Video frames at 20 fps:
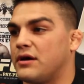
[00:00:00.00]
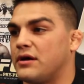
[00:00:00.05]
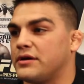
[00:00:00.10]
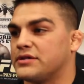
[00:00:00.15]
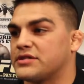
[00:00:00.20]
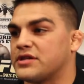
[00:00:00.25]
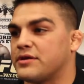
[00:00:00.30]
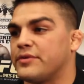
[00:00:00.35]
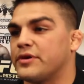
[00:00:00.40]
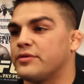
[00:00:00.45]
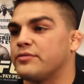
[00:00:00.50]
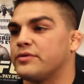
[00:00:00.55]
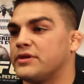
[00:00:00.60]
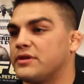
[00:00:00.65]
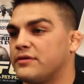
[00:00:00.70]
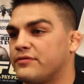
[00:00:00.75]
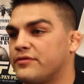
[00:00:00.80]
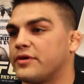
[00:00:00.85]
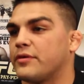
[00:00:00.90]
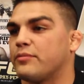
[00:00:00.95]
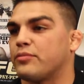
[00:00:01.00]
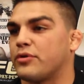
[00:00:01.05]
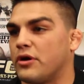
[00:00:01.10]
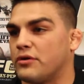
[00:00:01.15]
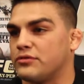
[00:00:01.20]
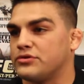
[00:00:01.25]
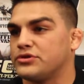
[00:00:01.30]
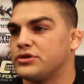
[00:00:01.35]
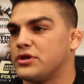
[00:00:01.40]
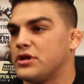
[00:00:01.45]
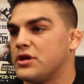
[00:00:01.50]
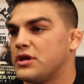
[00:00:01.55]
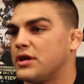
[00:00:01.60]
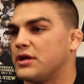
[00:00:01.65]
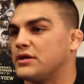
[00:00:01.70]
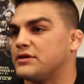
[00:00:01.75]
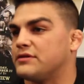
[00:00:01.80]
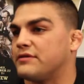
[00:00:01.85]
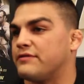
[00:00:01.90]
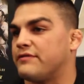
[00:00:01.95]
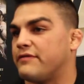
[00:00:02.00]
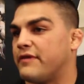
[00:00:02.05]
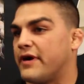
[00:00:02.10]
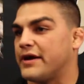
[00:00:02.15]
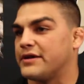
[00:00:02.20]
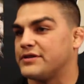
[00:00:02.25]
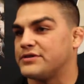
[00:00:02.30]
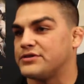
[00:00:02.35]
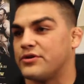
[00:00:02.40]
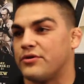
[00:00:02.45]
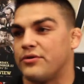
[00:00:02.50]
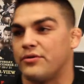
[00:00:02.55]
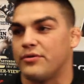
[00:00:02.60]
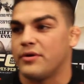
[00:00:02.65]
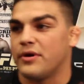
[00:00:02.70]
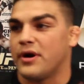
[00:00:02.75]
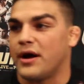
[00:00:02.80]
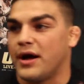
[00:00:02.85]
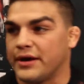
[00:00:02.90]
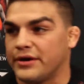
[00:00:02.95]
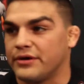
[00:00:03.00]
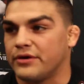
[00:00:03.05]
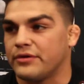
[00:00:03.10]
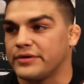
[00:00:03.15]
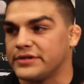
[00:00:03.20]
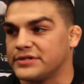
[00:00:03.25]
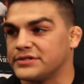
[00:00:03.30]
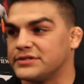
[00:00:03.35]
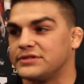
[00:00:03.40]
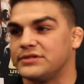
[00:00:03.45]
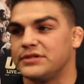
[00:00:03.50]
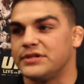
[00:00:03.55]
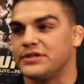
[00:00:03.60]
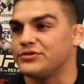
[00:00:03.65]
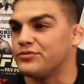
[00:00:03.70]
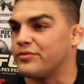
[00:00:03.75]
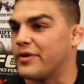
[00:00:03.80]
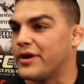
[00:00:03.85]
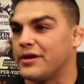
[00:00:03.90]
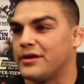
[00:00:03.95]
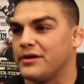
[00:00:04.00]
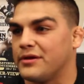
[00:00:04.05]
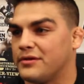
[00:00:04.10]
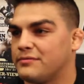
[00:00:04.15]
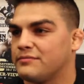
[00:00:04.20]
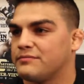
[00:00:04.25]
He's coming in with a different approach into the fight, so I know he's ready.